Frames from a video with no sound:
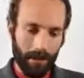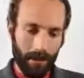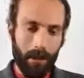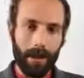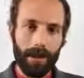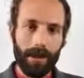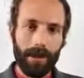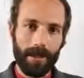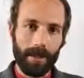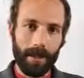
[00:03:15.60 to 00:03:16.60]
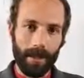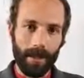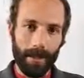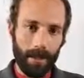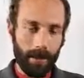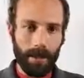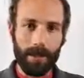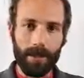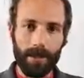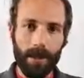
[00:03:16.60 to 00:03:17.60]
water and then putting it
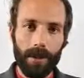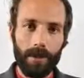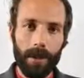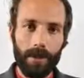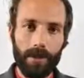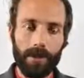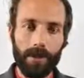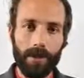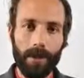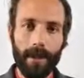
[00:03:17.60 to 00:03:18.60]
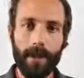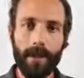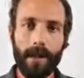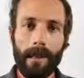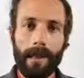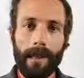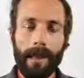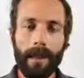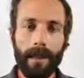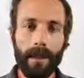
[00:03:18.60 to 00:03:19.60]
in his water bottle before he went out,
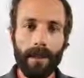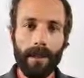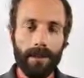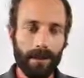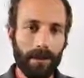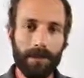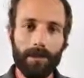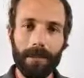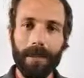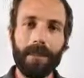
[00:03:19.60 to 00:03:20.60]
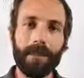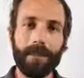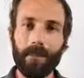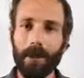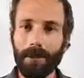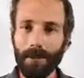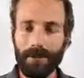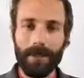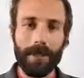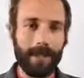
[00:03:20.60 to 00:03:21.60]
and was always complaining that his water was
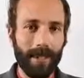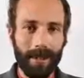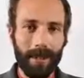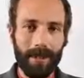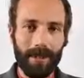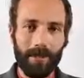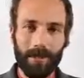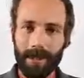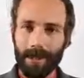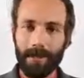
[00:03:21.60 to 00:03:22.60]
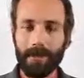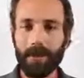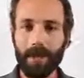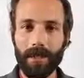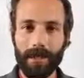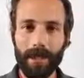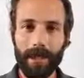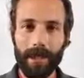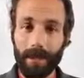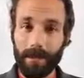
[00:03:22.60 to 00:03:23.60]
freezing before he could
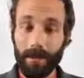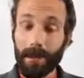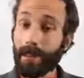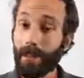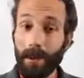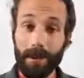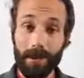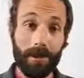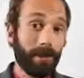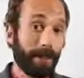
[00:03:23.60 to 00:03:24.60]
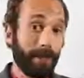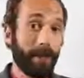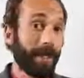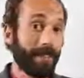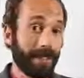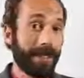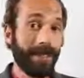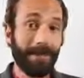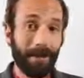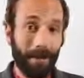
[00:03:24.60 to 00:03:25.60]
drink it, because I mean, he's hardcore, he rides
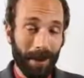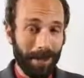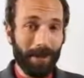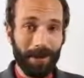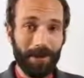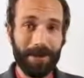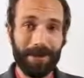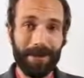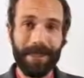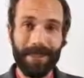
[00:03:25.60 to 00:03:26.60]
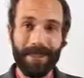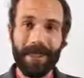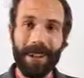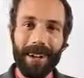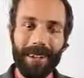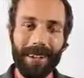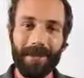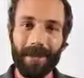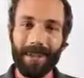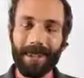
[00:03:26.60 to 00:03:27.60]
in much colder than freezing
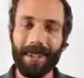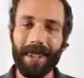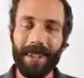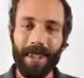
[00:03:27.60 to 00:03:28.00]
temperatures.